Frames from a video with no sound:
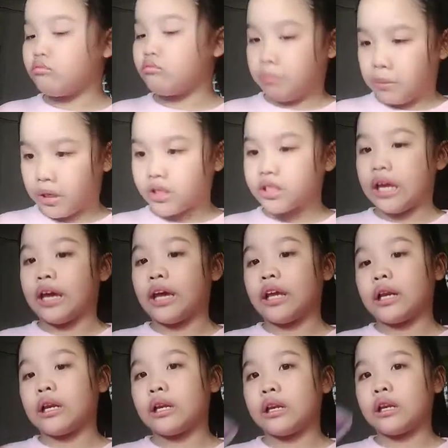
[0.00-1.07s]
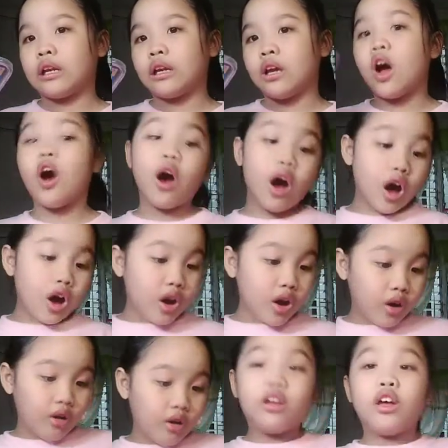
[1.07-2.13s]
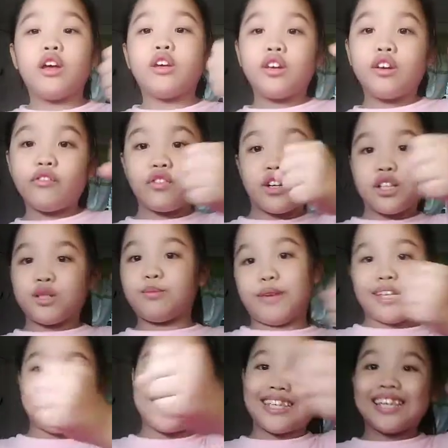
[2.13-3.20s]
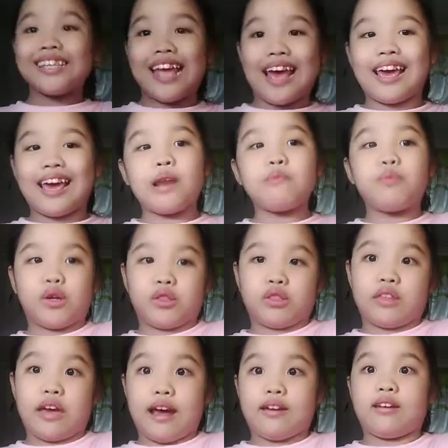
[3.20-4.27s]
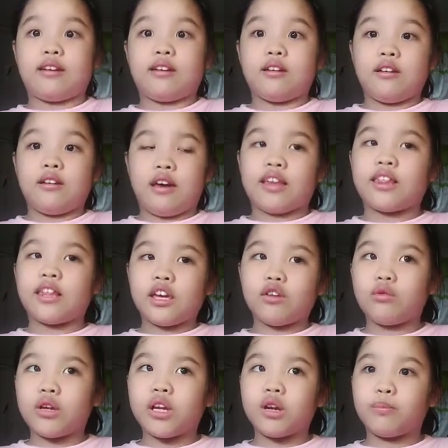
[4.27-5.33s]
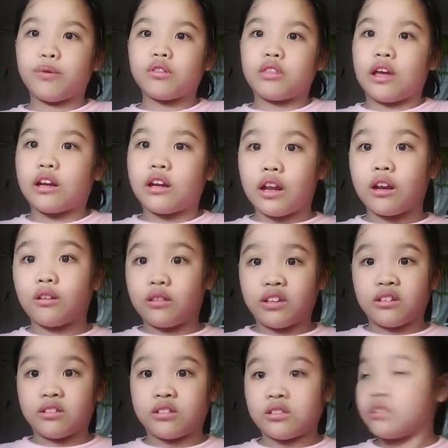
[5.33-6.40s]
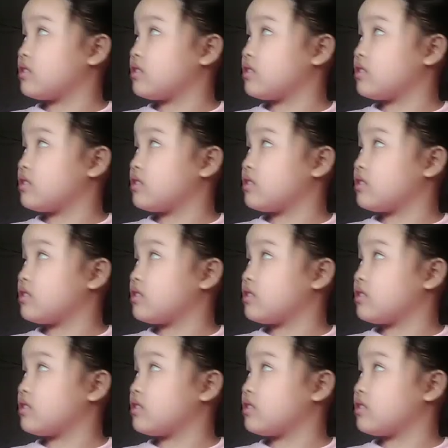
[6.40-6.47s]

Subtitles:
Mix in. Oh, you first mix it and put that. I think we need to put that in this.